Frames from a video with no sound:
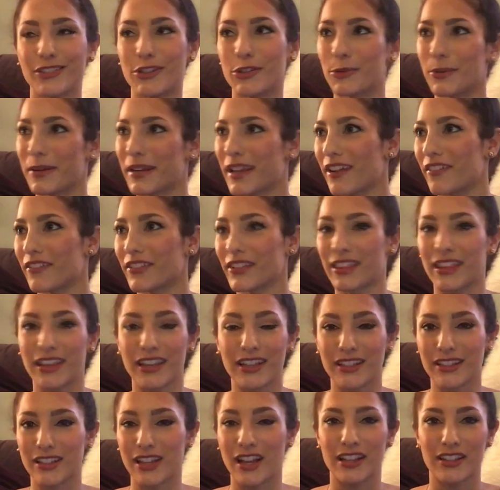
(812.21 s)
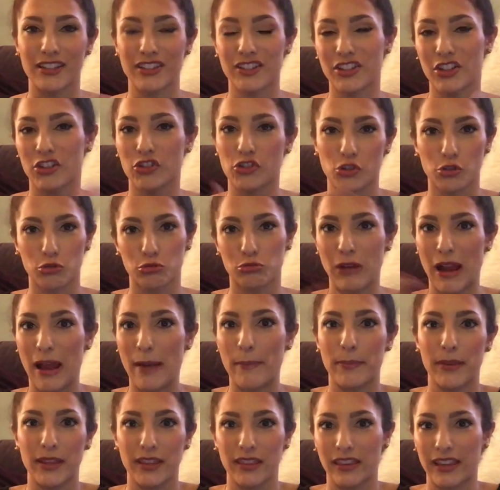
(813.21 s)
doing everything at such a
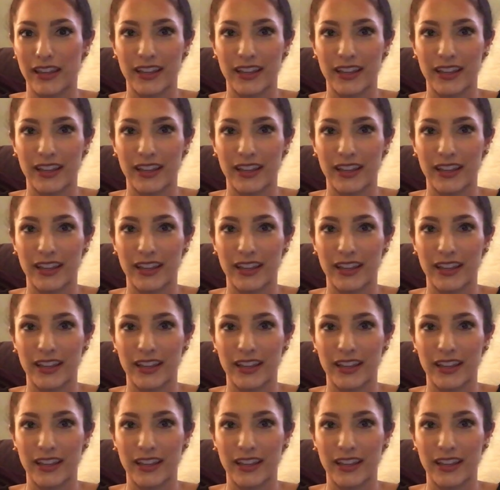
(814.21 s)
rapid,